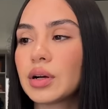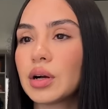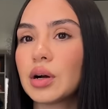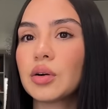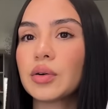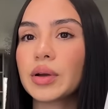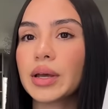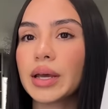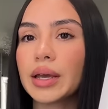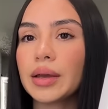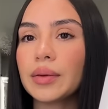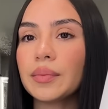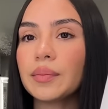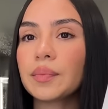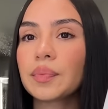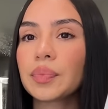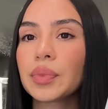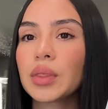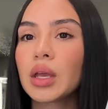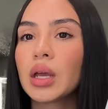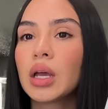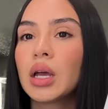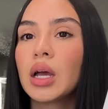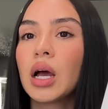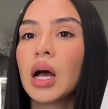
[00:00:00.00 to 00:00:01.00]
okay?
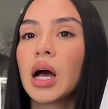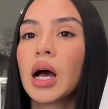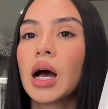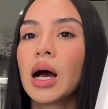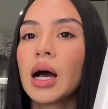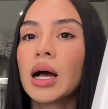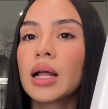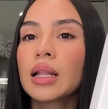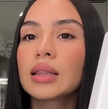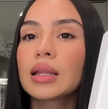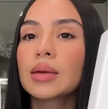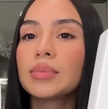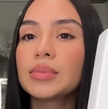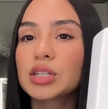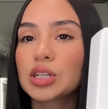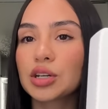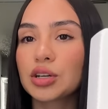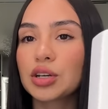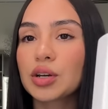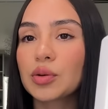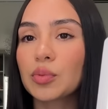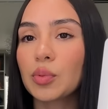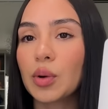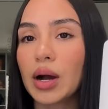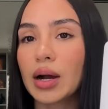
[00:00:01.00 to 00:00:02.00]
Let me tell
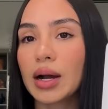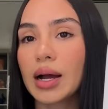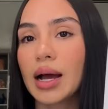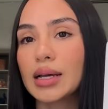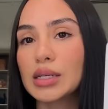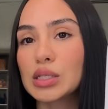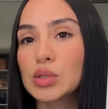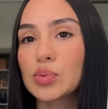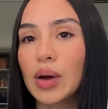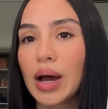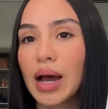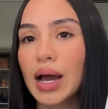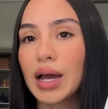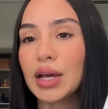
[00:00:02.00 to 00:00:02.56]
you what, guys, why I